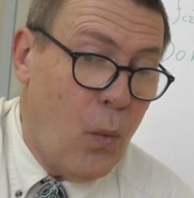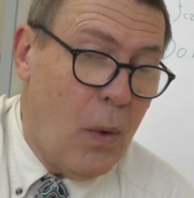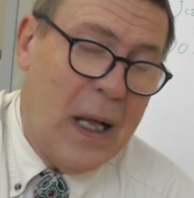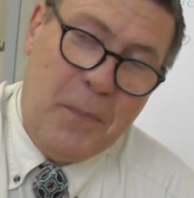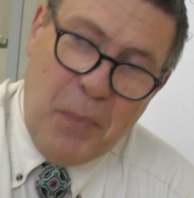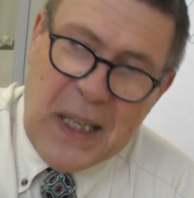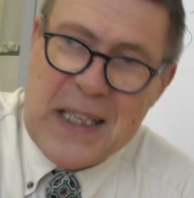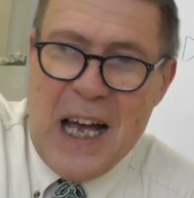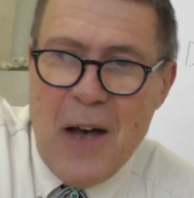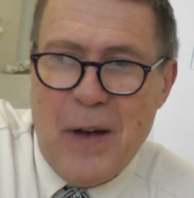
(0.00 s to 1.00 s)
And please
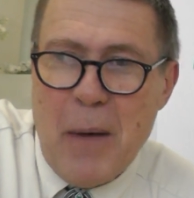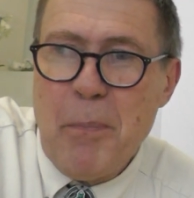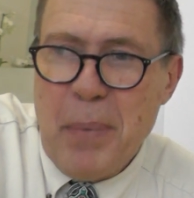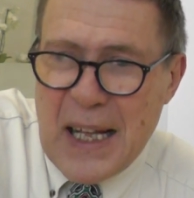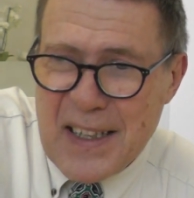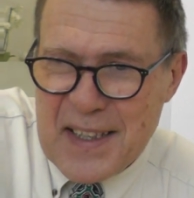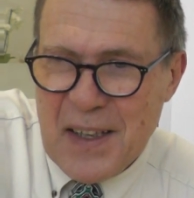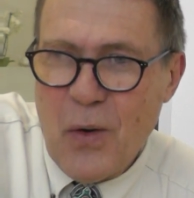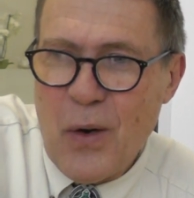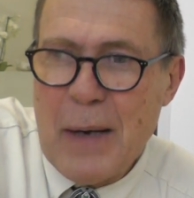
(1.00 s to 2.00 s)
have a pencil
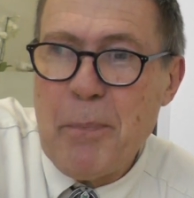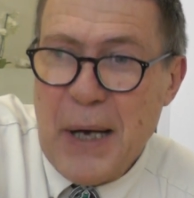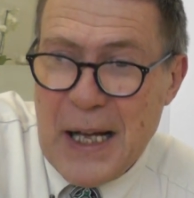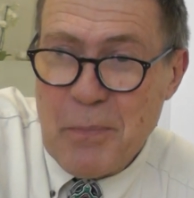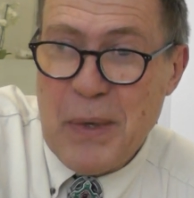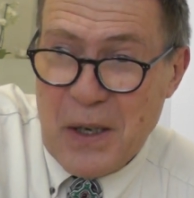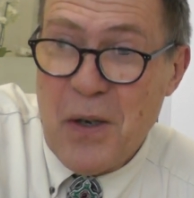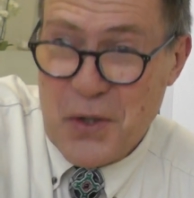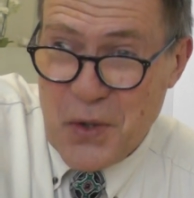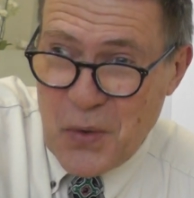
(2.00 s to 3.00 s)
or a pen
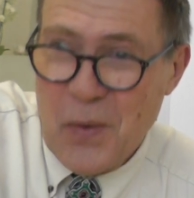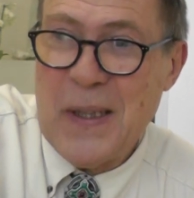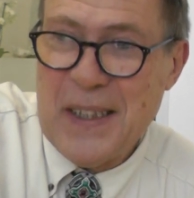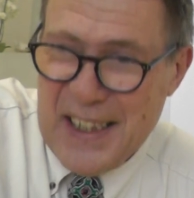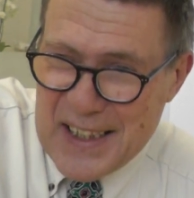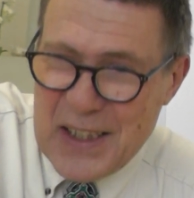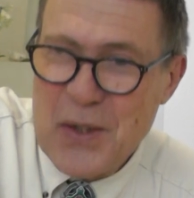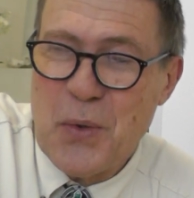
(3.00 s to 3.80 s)
because you will need it